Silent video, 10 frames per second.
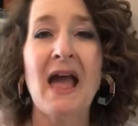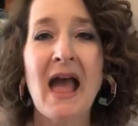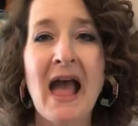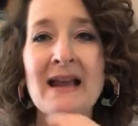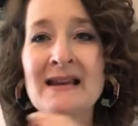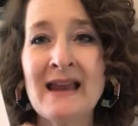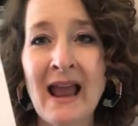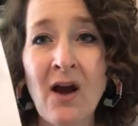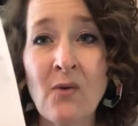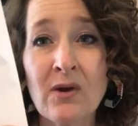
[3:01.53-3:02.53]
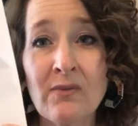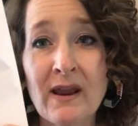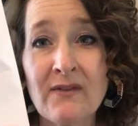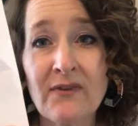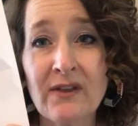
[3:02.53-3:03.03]
And now we're
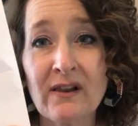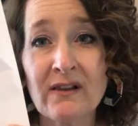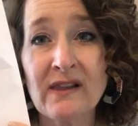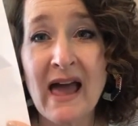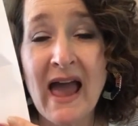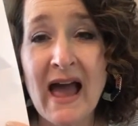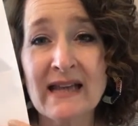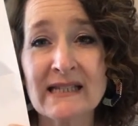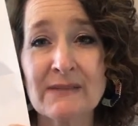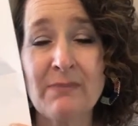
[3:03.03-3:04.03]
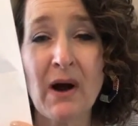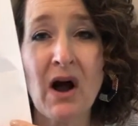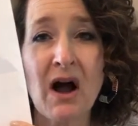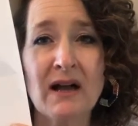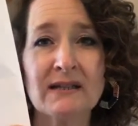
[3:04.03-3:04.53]
ready for the last
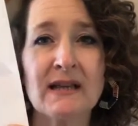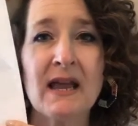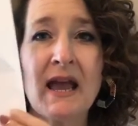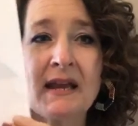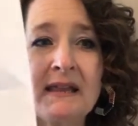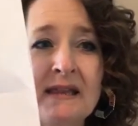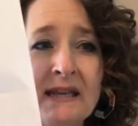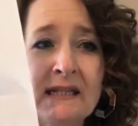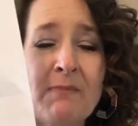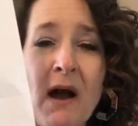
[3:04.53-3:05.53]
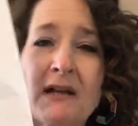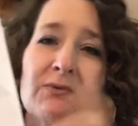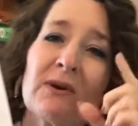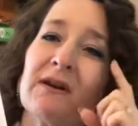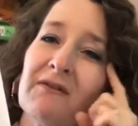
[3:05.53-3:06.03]
box. And in this box,
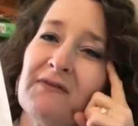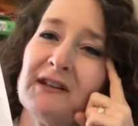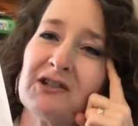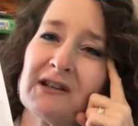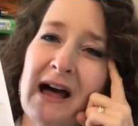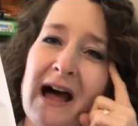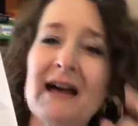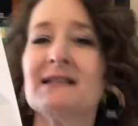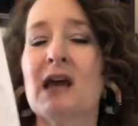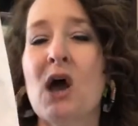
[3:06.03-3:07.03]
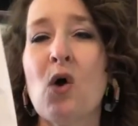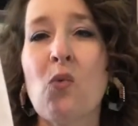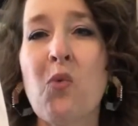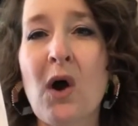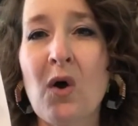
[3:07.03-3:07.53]
we're going to visualize
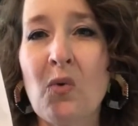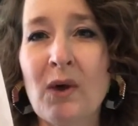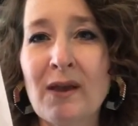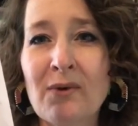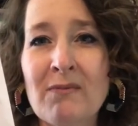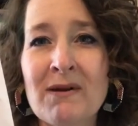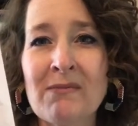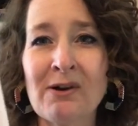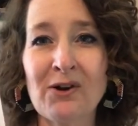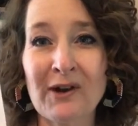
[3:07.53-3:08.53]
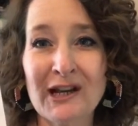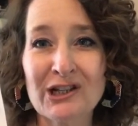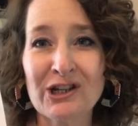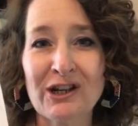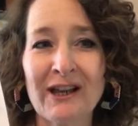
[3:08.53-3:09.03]
what we remember
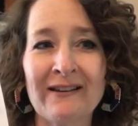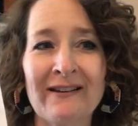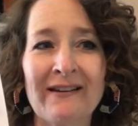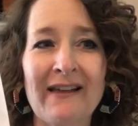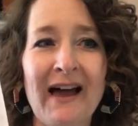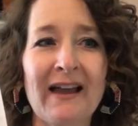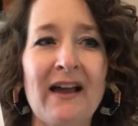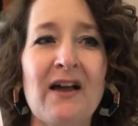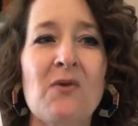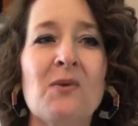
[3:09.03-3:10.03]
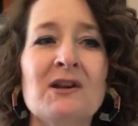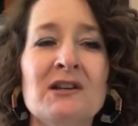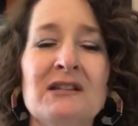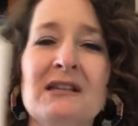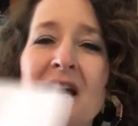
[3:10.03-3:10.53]
Grinch look like when
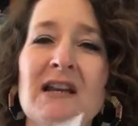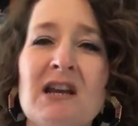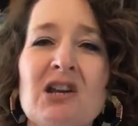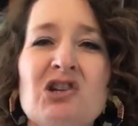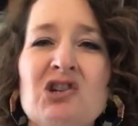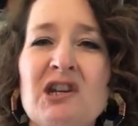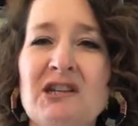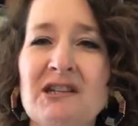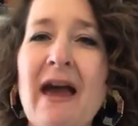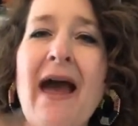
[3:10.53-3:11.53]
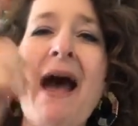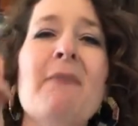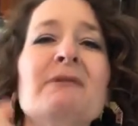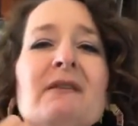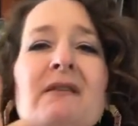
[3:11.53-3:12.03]
it said she
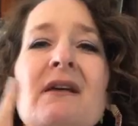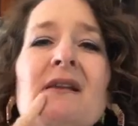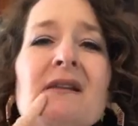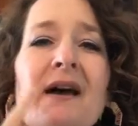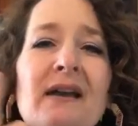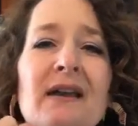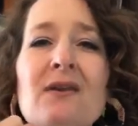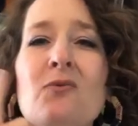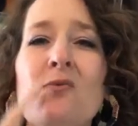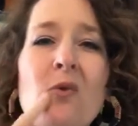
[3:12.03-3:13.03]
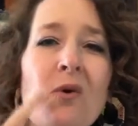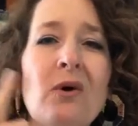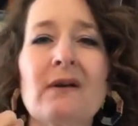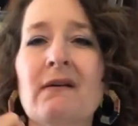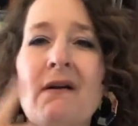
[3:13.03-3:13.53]
tapped the lucky
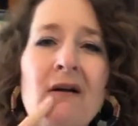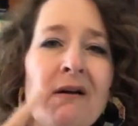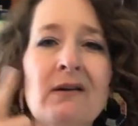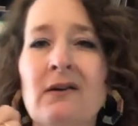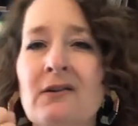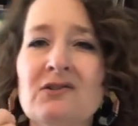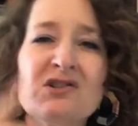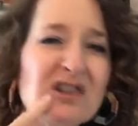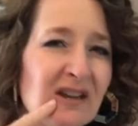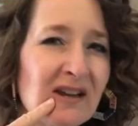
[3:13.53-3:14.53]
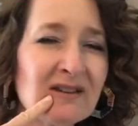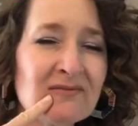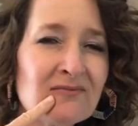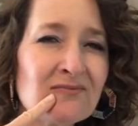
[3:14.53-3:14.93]
wart on her chin.